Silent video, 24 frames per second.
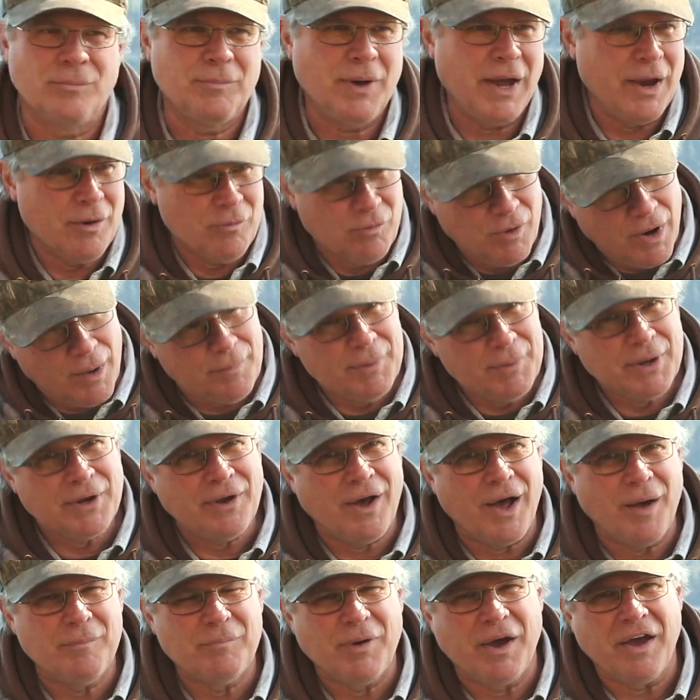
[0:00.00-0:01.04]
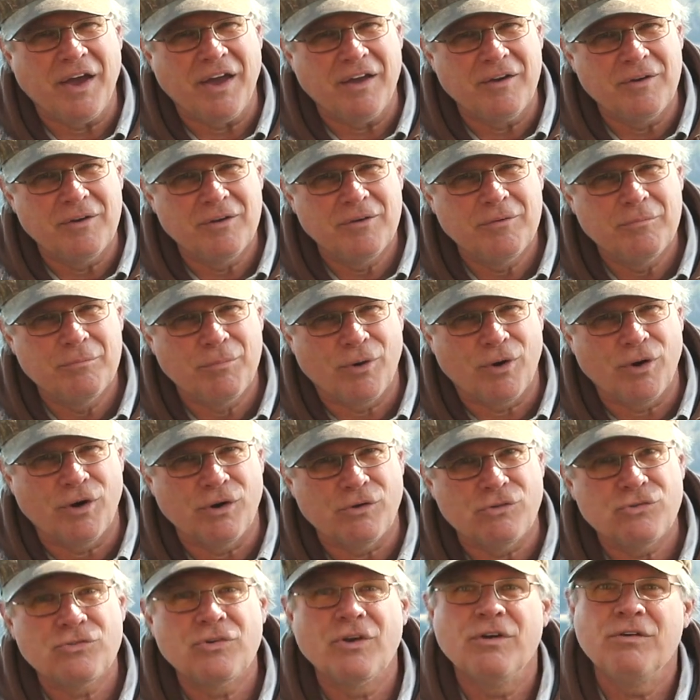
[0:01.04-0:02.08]
might rub it on my
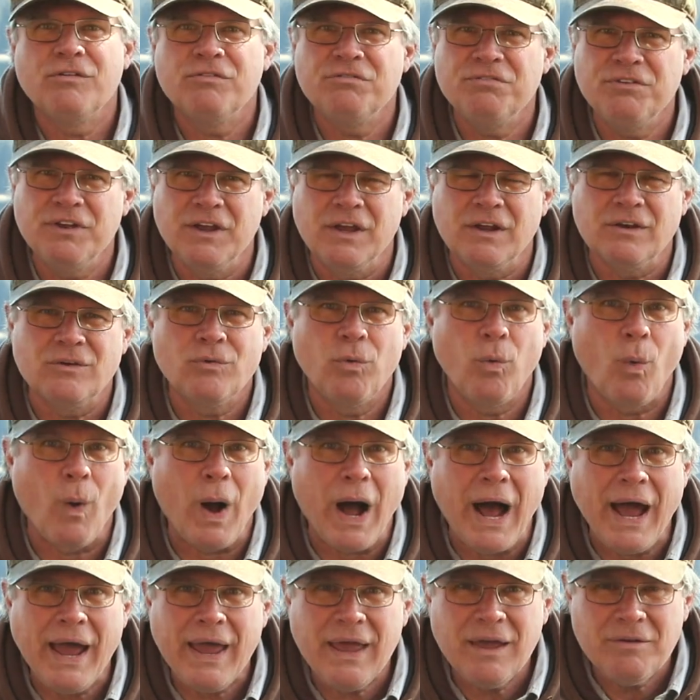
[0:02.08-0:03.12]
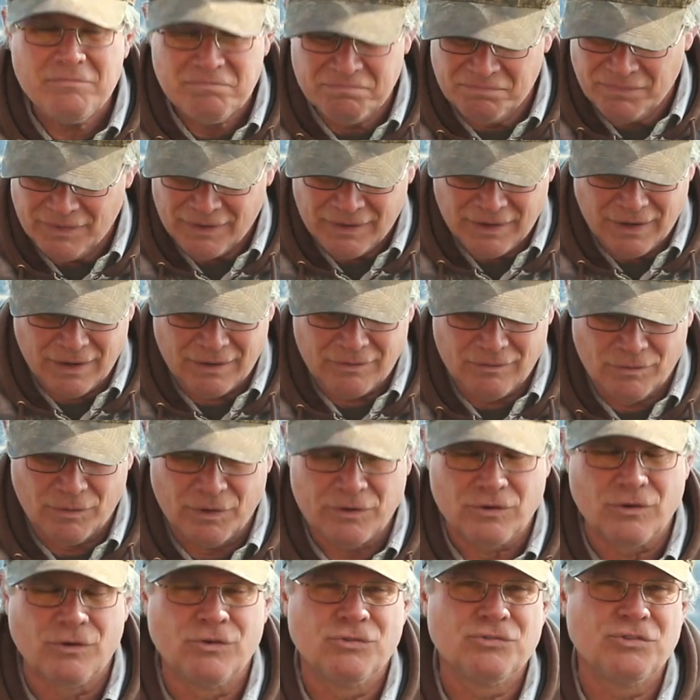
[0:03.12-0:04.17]
bird's feet. Why? It
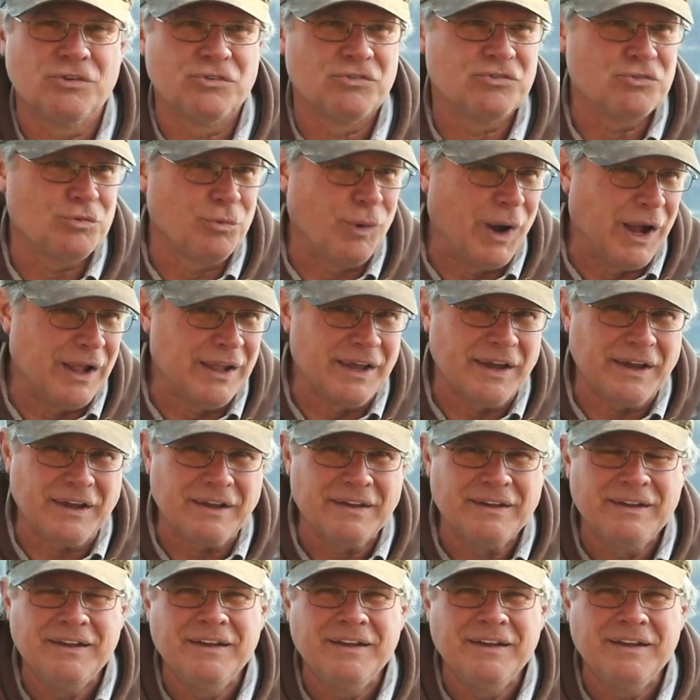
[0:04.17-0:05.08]
reduces swelling.